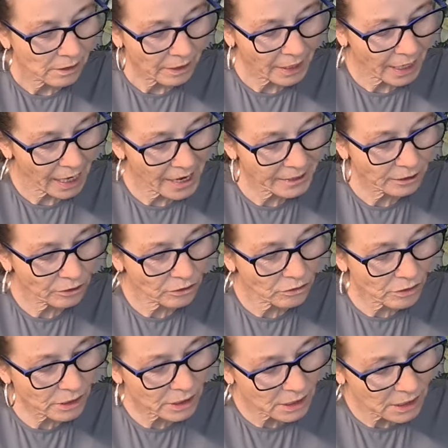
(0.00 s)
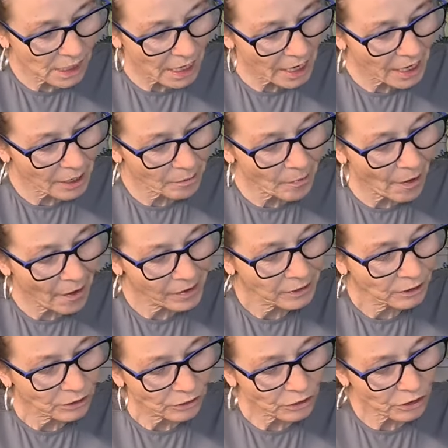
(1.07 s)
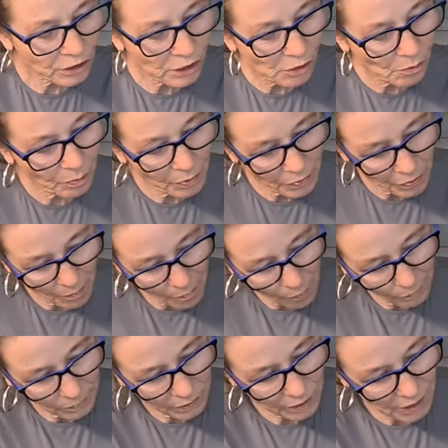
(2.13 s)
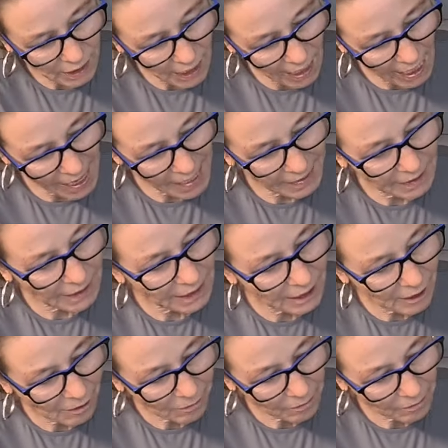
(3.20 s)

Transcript: And again, do the same, just open them up slightly